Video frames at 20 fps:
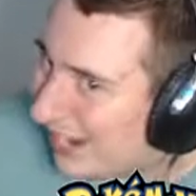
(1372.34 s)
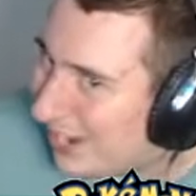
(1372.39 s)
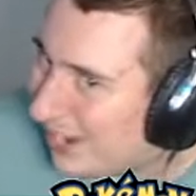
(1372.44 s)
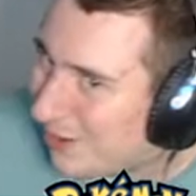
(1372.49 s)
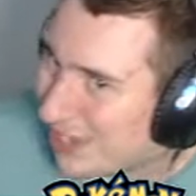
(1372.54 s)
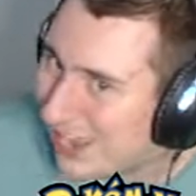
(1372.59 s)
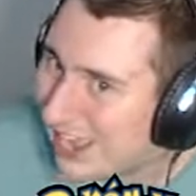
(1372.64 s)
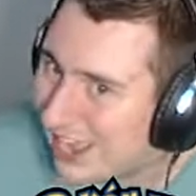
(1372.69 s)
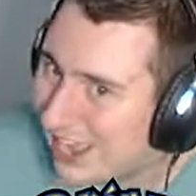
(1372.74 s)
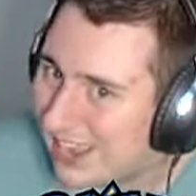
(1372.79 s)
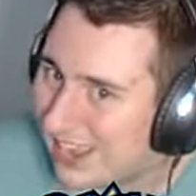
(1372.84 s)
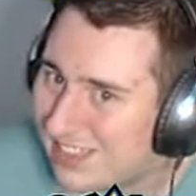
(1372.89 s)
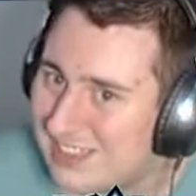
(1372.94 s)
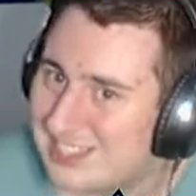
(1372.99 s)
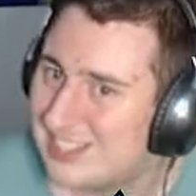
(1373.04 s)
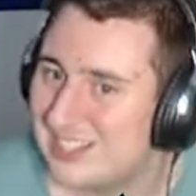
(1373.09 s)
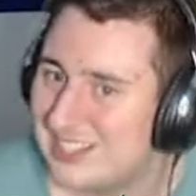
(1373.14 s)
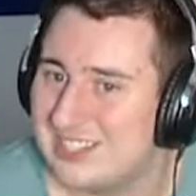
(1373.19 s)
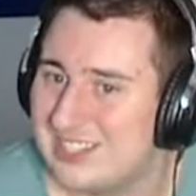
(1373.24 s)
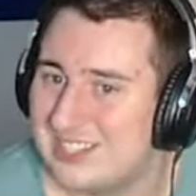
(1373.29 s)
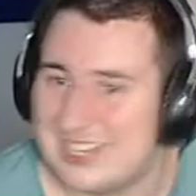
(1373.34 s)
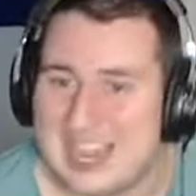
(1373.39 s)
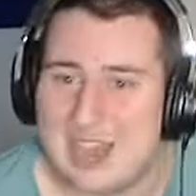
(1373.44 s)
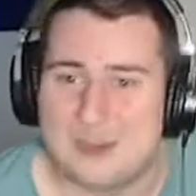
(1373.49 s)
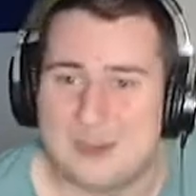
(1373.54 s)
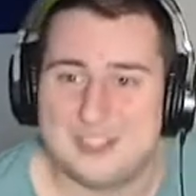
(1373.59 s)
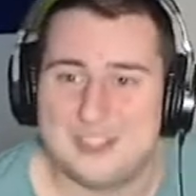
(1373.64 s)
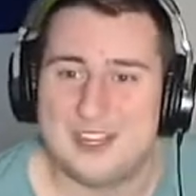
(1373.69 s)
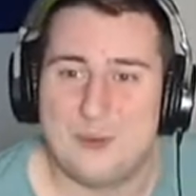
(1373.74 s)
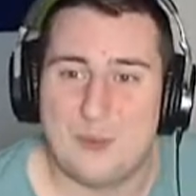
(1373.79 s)
okay? That's, that's just how
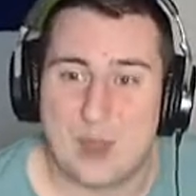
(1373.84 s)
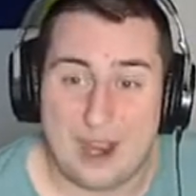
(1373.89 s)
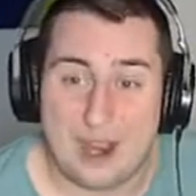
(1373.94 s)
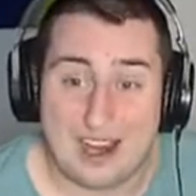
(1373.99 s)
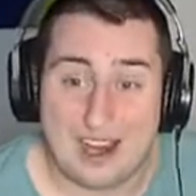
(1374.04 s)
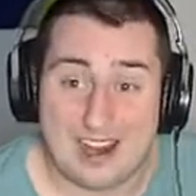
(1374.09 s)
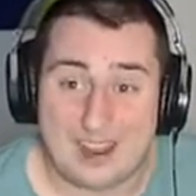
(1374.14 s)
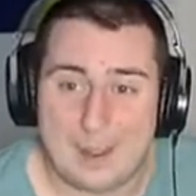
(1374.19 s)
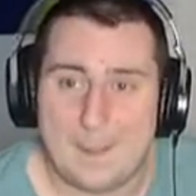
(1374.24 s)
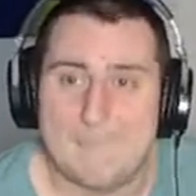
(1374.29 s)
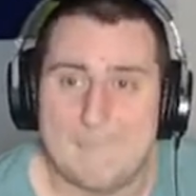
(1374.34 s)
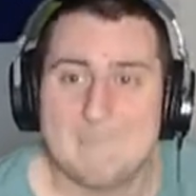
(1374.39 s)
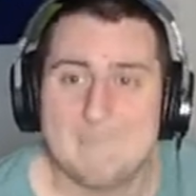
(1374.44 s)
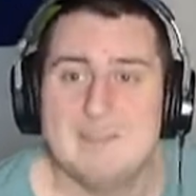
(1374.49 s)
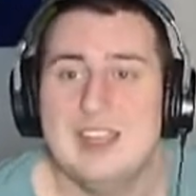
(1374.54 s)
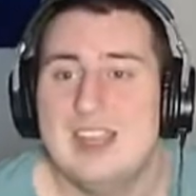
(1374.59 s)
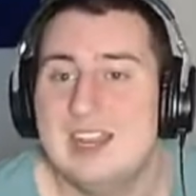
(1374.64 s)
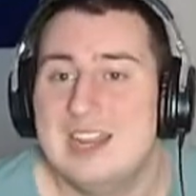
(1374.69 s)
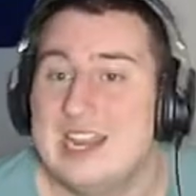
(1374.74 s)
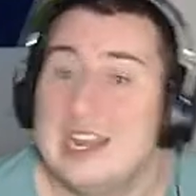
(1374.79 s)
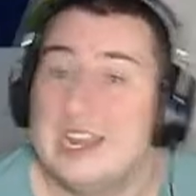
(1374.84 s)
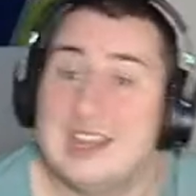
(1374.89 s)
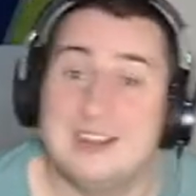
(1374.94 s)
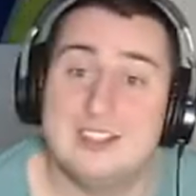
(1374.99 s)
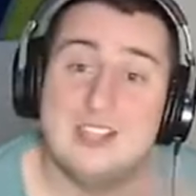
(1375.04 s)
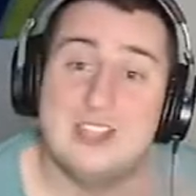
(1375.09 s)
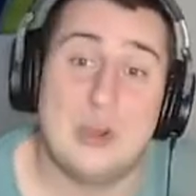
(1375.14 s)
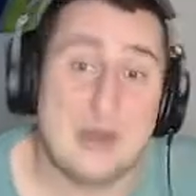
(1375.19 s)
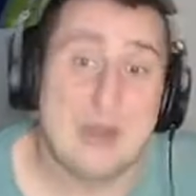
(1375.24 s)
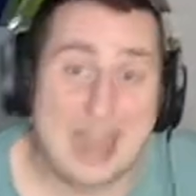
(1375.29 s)
it's going to work.
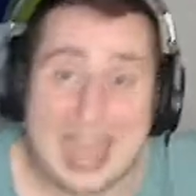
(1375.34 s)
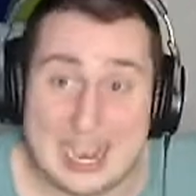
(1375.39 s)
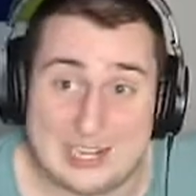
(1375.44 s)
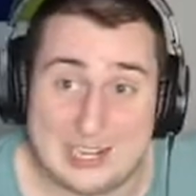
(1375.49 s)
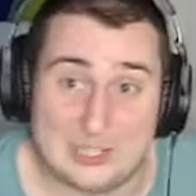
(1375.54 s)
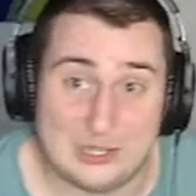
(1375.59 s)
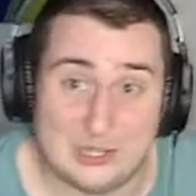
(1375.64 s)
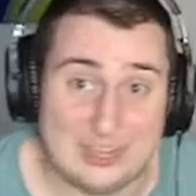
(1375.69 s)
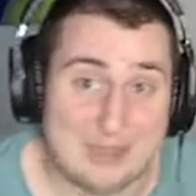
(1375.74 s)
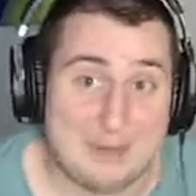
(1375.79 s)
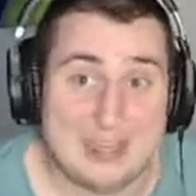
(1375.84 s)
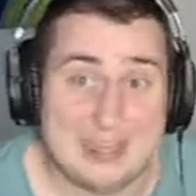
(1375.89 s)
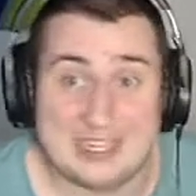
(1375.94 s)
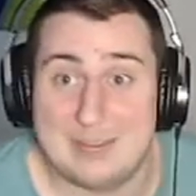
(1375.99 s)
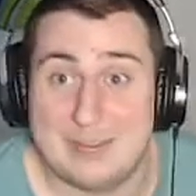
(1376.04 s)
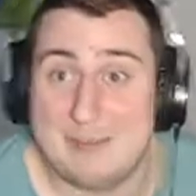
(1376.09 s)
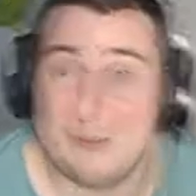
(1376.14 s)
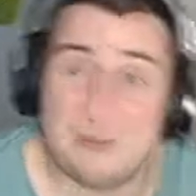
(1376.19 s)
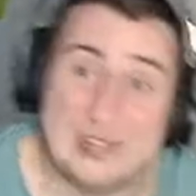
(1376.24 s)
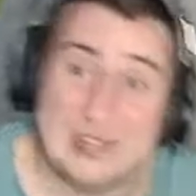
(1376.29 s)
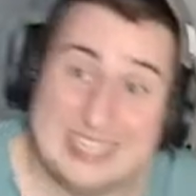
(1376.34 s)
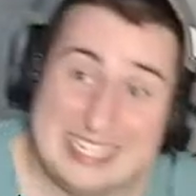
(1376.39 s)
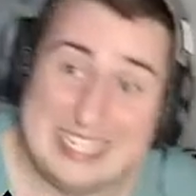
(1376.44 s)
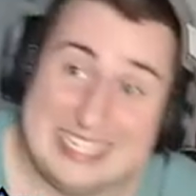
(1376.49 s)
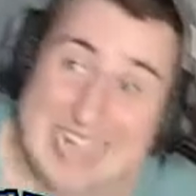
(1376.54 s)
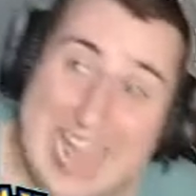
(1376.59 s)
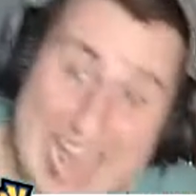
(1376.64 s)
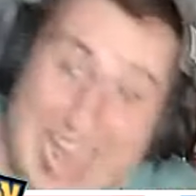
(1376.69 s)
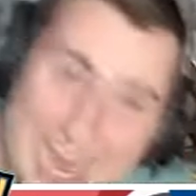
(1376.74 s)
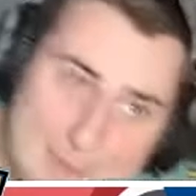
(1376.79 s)
Don't actually, because I'd be really sad.